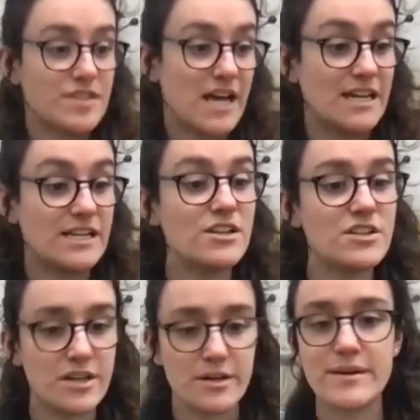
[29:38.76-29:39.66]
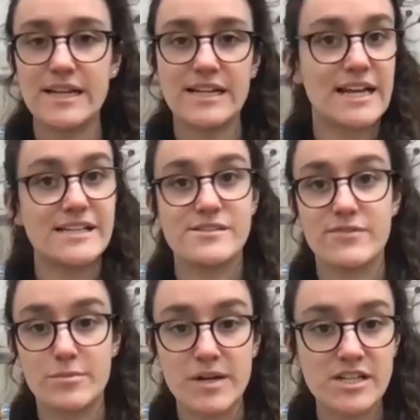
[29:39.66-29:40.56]
And in case of
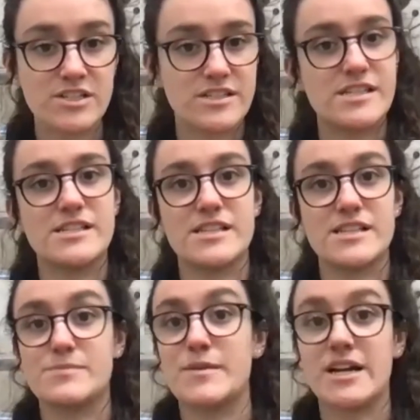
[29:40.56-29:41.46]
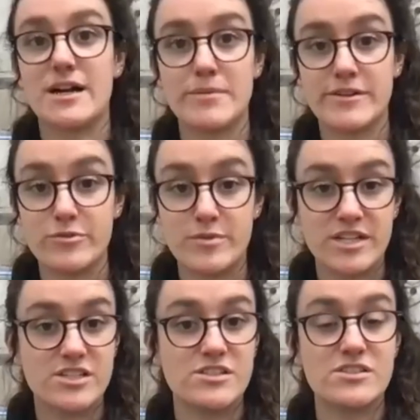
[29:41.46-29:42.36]
emergencies, there's been a couple of
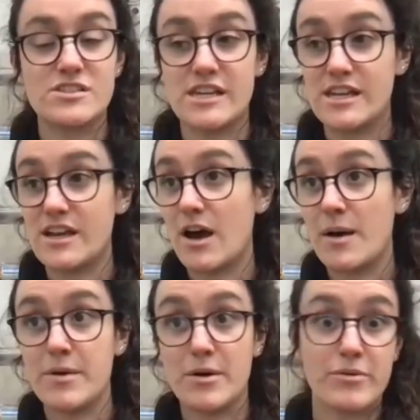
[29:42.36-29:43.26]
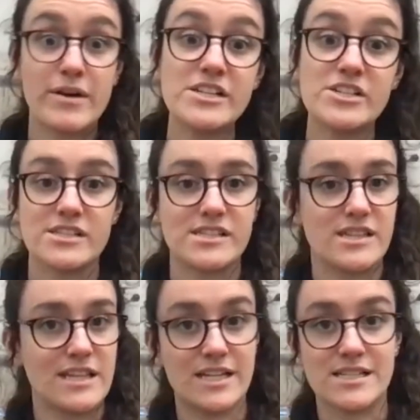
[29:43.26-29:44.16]
emergency operations and
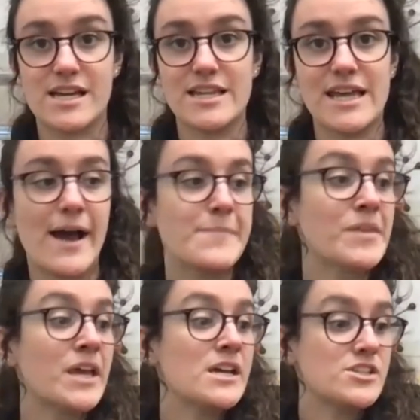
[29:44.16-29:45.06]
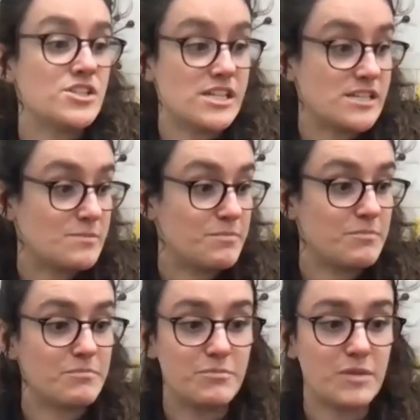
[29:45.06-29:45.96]
things like that. She's
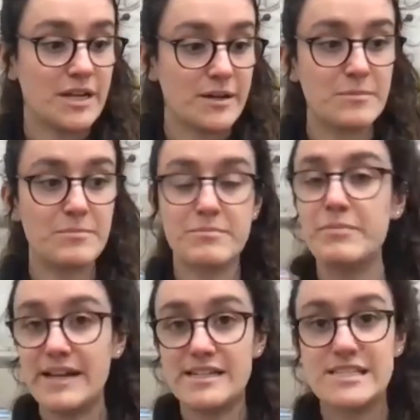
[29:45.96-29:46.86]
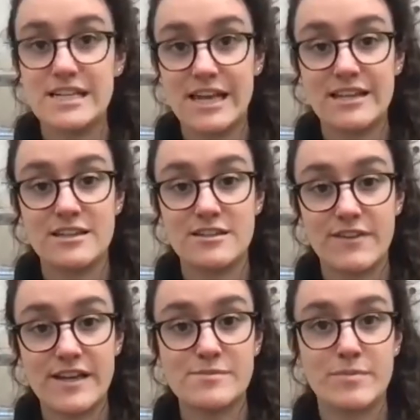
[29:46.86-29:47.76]
banded together the
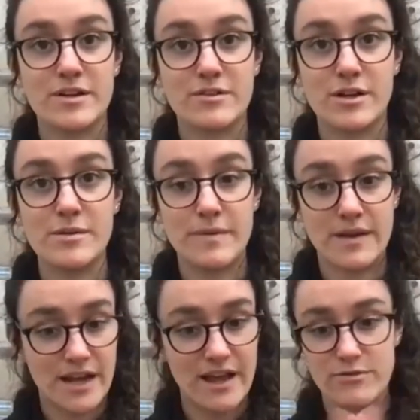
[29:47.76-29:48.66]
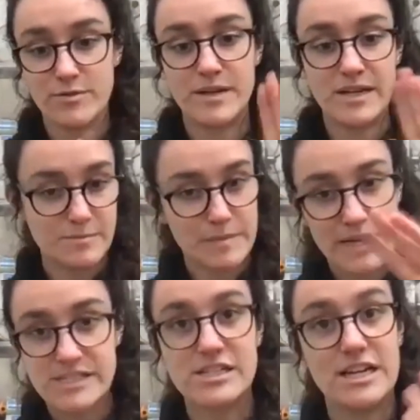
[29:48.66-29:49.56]
Facebook group, and everybody's
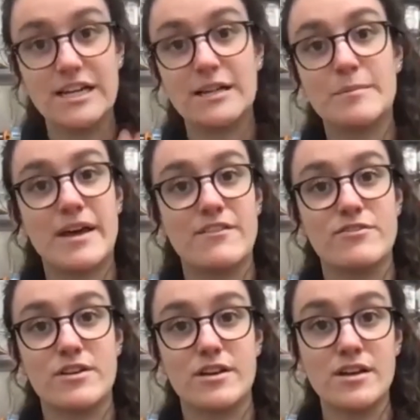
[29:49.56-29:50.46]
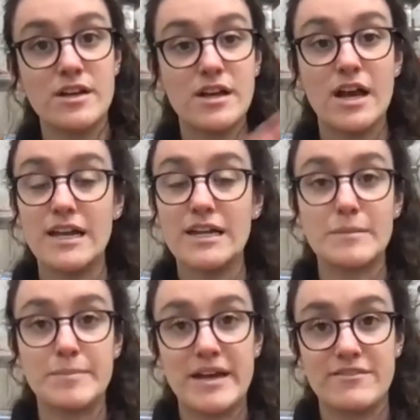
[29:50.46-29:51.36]
pledged a little bit of
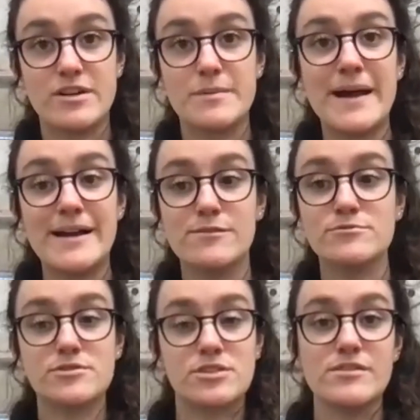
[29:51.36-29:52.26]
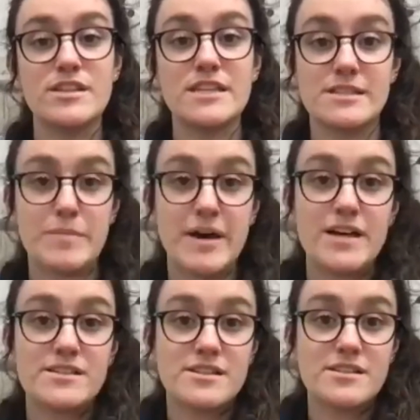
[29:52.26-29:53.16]
an amount so that this
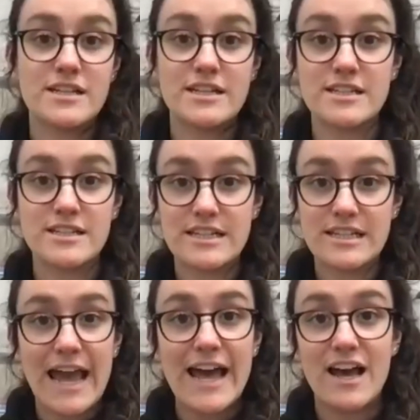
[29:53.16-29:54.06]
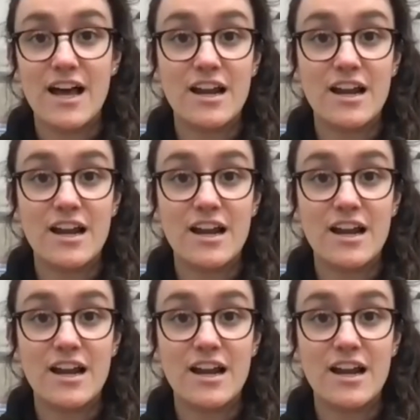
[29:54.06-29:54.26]
person can get a